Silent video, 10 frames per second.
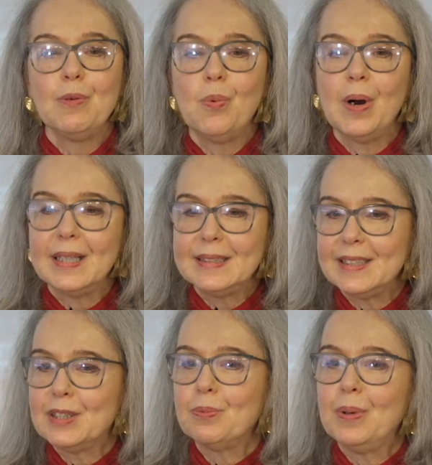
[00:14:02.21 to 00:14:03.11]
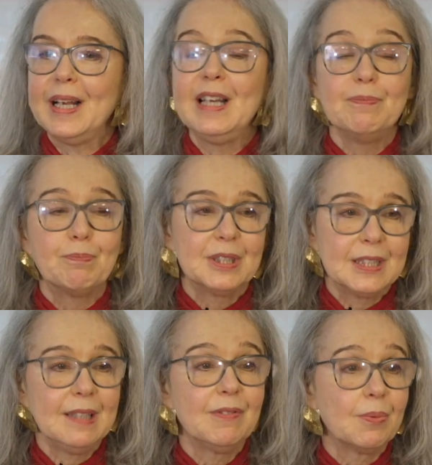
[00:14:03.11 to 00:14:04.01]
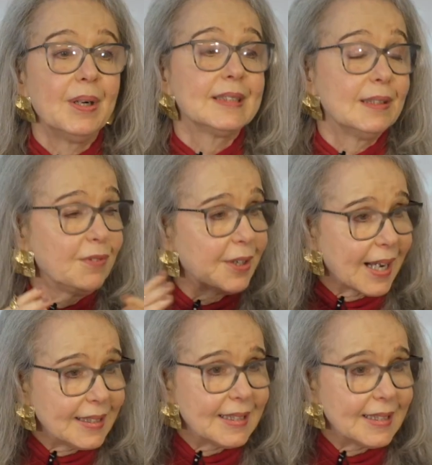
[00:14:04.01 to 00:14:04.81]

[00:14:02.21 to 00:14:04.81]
wanted he perceived the West in very